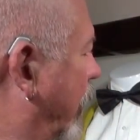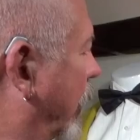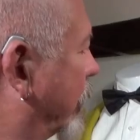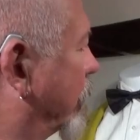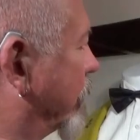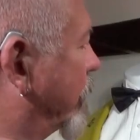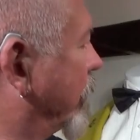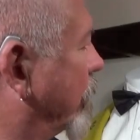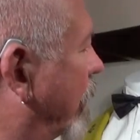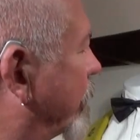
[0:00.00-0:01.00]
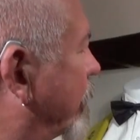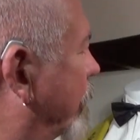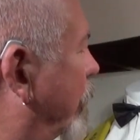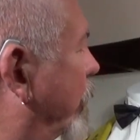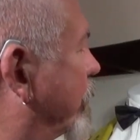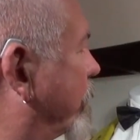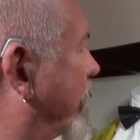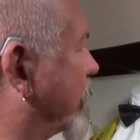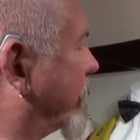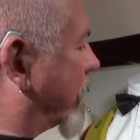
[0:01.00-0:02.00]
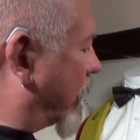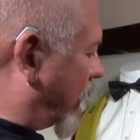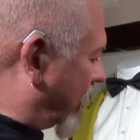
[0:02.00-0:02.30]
to a senior officer in the Windsor Regiment,